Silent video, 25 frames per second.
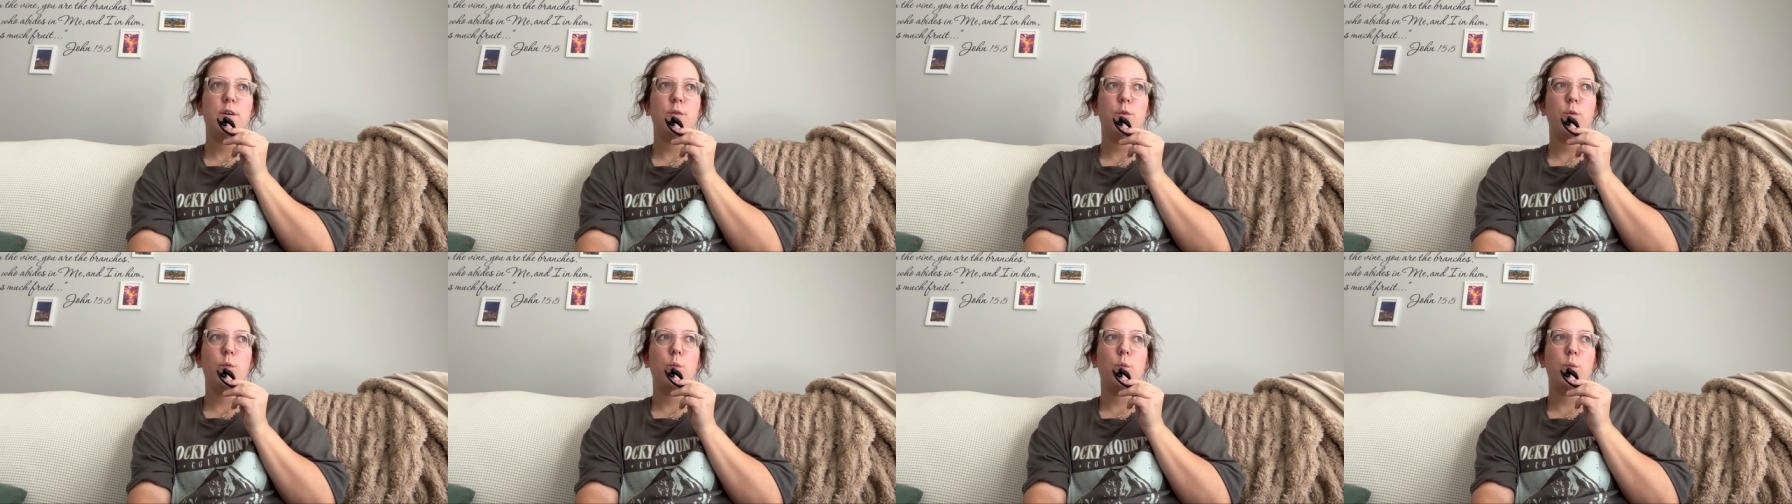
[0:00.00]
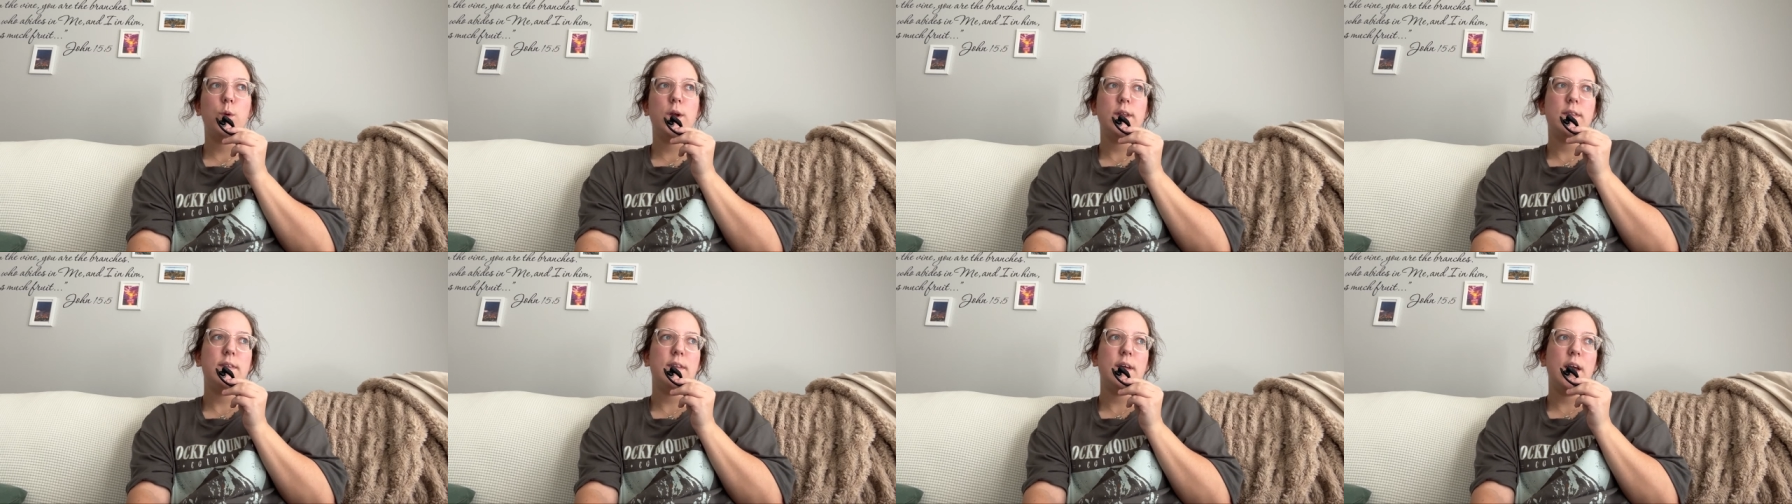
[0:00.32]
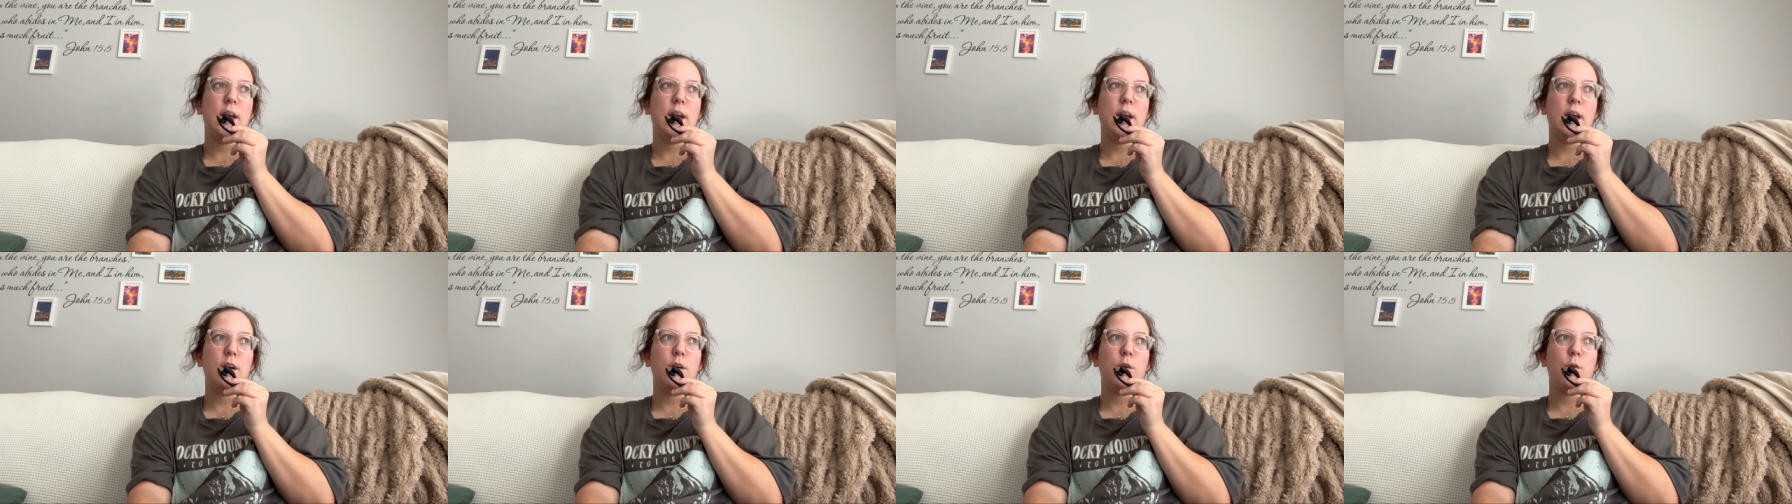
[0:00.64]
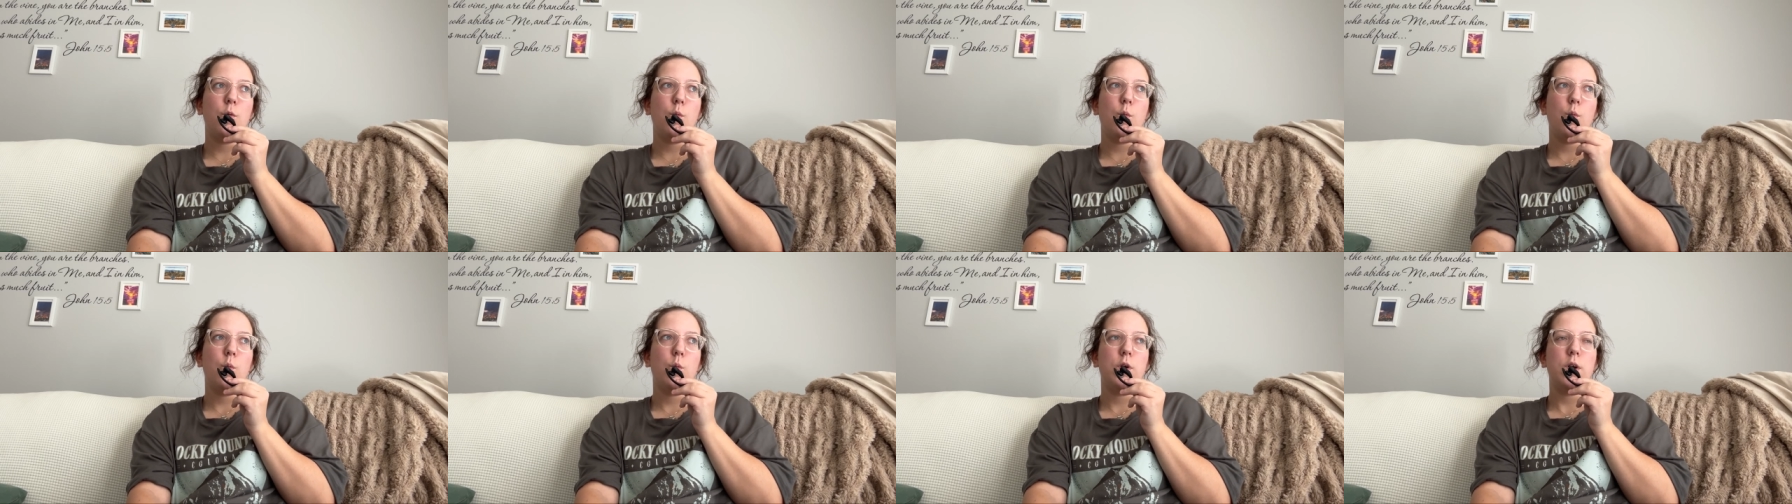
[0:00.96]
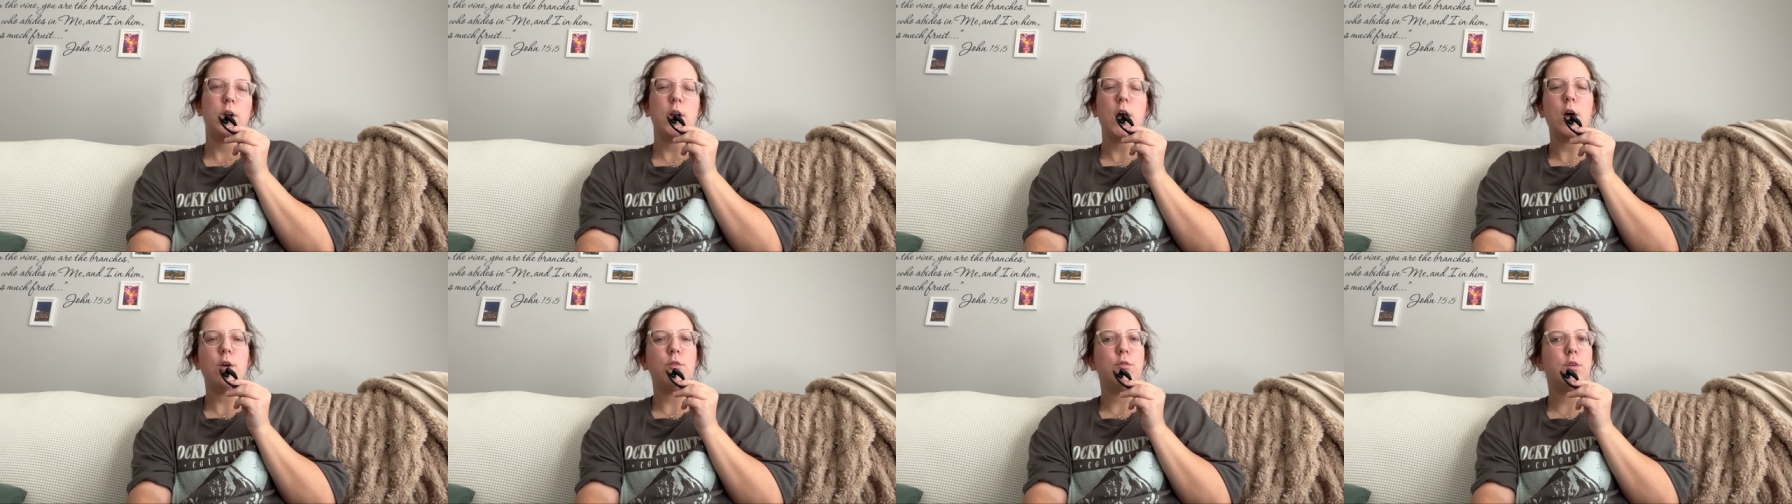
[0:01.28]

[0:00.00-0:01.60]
we think we're not